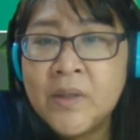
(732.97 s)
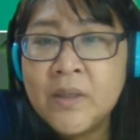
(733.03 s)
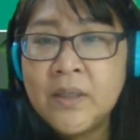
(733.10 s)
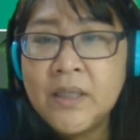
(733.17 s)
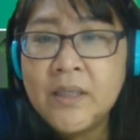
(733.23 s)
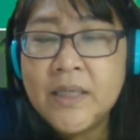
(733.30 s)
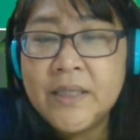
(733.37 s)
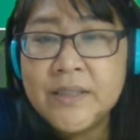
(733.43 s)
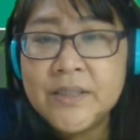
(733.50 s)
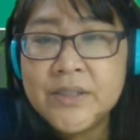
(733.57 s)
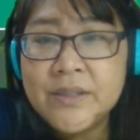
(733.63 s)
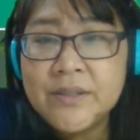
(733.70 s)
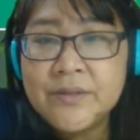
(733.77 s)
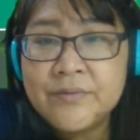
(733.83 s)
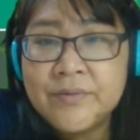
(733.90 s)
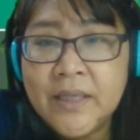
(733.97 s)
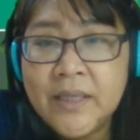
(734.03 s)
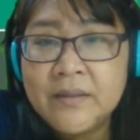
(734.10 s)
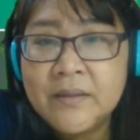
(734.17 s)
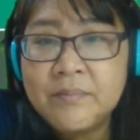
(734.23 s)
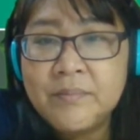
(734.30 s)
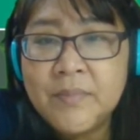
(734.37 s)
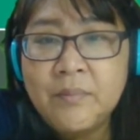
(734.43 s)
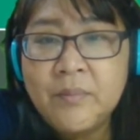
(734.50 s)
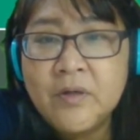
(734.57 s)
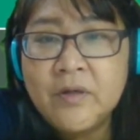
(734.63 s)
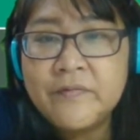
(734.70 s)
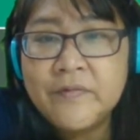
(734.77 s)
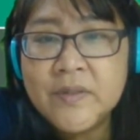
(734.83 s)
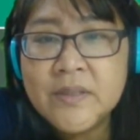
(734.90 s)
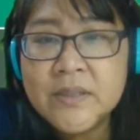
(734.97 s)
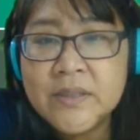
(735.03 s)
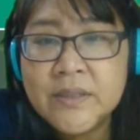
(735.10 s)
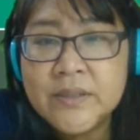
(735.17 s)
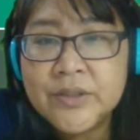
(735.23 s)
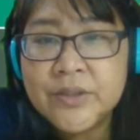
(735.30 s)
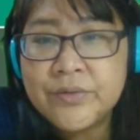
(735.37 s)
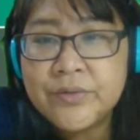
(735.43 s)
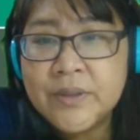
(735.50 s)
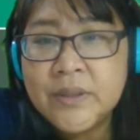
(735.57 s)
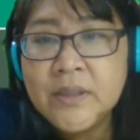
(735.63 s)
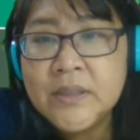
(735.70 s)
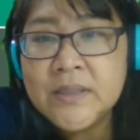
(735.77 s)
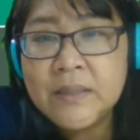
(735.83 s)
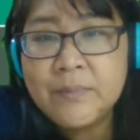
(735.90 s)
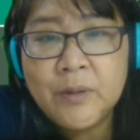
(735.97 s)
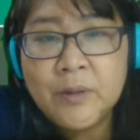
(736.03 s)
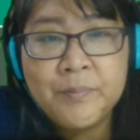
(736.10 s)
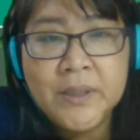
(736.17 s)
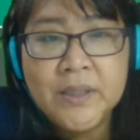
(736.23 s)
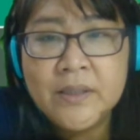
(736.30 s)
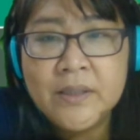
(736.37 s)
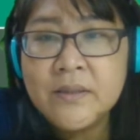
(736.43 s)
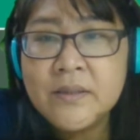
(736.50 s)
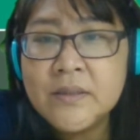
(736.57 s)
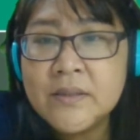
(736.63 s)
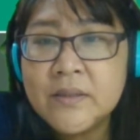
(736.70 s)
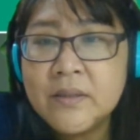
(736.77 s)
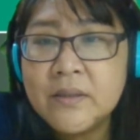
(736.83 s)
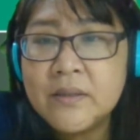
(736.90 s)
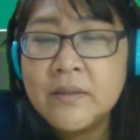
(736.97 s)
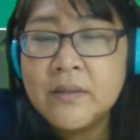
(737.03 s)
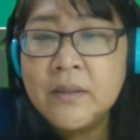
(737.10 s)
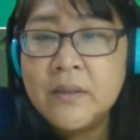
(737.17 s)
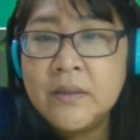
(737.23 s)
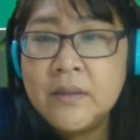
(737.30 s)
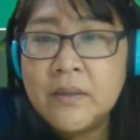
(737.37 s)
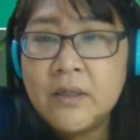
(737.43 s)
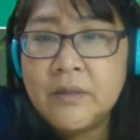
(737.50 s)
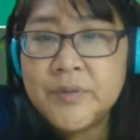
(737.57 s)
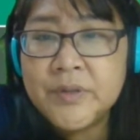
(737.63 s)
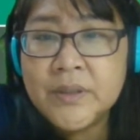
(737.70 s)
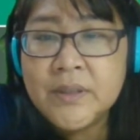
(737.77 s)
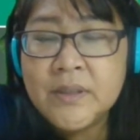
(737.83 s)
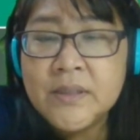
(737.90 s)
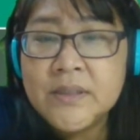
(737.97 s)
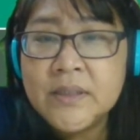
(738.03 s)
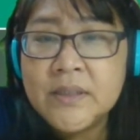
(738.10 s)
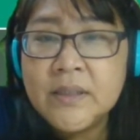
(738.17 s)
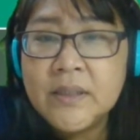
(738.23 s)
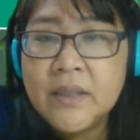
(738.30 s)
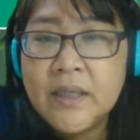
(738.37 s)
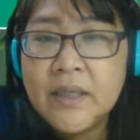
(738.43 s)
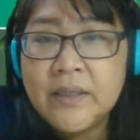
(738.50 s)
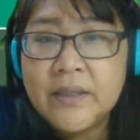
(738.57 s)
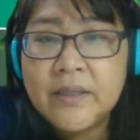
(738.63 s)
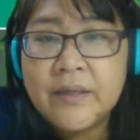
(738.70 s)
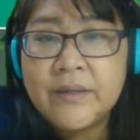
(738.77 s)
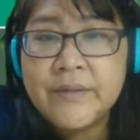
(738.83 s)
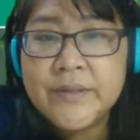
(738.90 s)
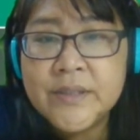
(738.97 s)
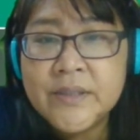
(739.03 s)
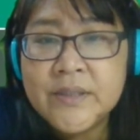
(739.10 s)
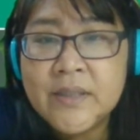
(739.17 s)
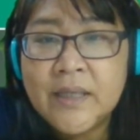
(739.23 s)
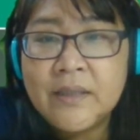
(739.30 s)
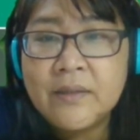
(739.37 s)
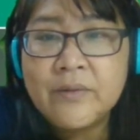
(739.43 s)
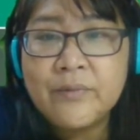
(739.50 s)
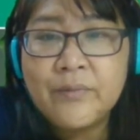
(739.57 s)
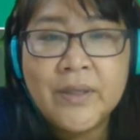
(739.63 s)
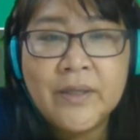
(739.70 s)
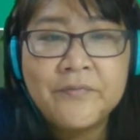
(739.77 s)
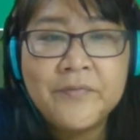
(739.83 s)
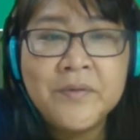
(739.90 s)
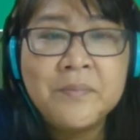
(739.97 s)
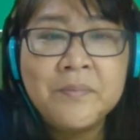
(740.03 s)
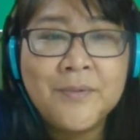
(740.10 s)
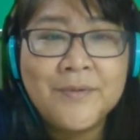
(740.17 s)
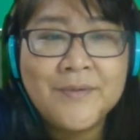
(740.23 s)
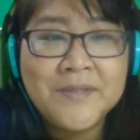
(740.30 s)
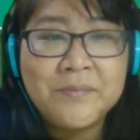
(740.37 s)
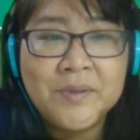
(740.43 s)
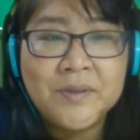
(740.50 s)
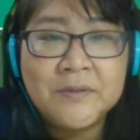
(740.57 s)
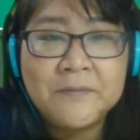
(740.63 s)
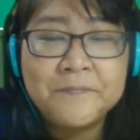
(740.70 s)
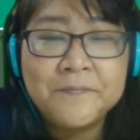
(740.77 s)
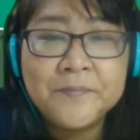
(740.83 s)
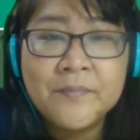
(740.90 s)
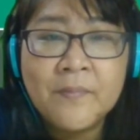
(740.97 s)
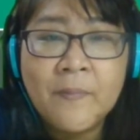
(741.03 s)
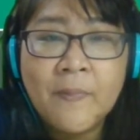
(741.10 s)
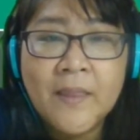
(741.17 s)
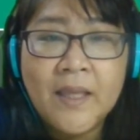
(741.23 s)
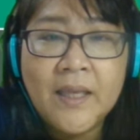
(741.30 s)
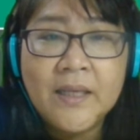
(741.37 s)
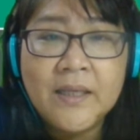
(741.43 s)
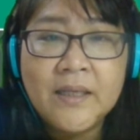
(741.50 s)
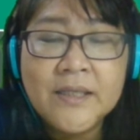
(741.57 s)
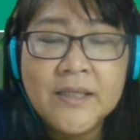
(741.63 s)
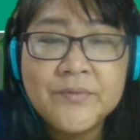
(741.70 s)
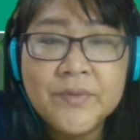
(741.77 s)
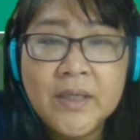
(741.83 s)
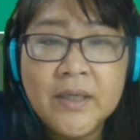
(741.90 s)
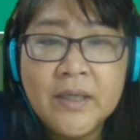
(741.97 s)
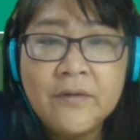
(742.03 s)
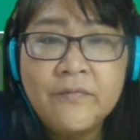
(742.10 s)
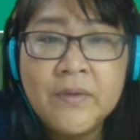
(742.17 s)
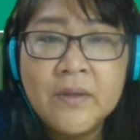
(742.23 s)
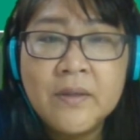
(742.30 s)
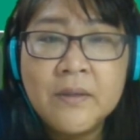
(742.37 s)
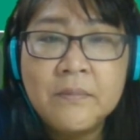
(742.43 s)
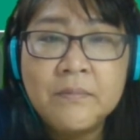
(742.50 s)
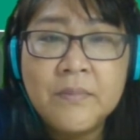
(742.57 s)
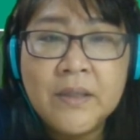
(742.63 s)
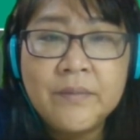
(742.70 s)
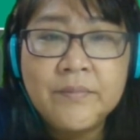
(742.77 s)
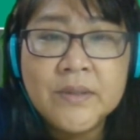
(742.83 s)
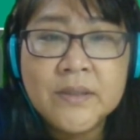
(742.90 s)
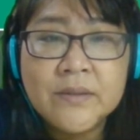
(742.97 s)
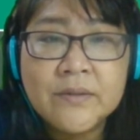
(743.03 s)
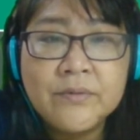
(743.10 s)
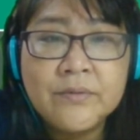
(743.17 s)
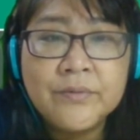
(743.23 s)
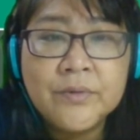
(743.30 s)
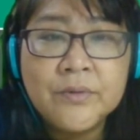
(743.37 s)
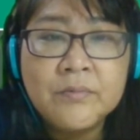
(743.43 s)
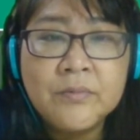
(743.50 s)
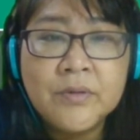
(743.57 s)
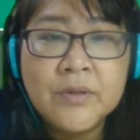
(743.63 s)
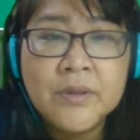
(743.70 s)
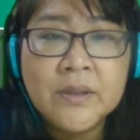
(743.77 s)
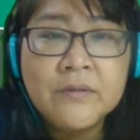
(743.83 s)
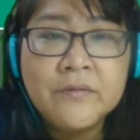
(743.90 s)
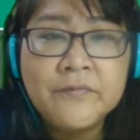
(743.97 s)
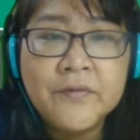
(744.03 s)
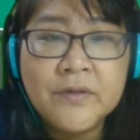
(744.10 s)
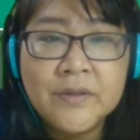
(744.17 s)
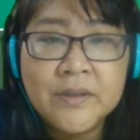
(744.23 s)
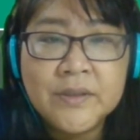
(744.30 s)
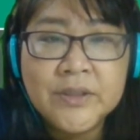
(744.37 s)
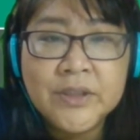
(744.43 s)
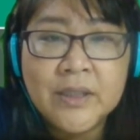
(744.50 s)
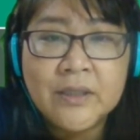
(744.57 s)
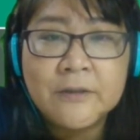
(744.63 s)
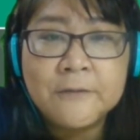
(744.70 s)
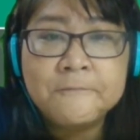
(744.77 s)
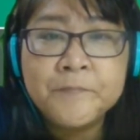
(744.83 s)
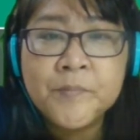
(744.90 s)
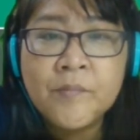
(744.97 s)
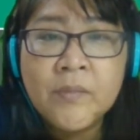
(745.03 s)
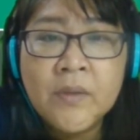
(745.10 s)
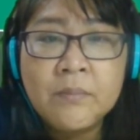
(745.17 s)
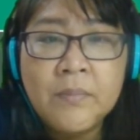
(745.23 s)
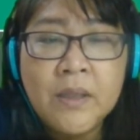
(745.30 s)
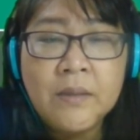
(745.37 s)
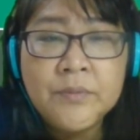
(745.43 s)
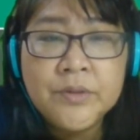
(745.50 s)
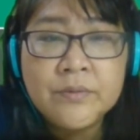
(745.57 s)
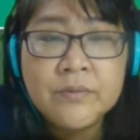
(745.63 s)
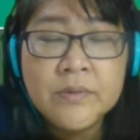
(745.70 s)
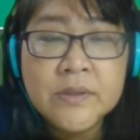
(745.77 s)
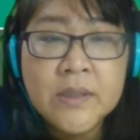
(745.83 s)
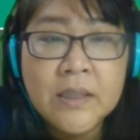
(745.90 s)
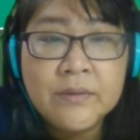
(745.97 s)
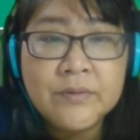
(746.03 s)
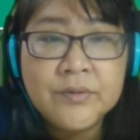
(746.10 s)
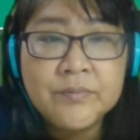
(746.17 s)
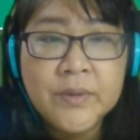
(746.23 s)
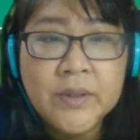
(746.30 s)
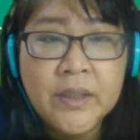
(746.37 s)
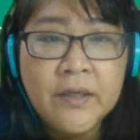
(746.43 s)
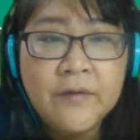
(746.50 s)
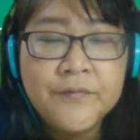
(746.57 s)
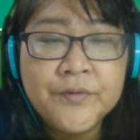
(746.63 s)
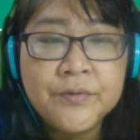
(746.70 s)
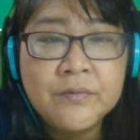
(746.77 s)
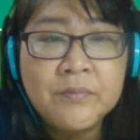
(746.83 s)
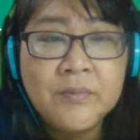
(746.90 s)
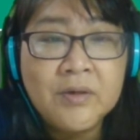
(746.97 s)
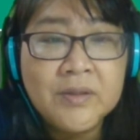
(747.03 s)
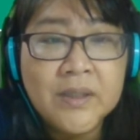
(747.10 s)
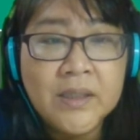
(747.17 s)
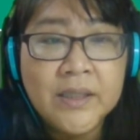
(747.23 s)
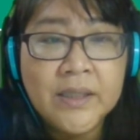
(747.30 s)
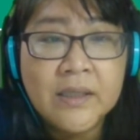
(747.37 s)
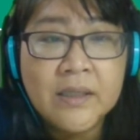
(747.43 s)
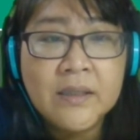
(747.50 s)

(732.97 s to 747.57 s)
In addition to that, mom offers her children some opinions or options and encourages dialogue whenever possible. And next we have mom is a good role model for her child. Mom shows how to behave through modeling.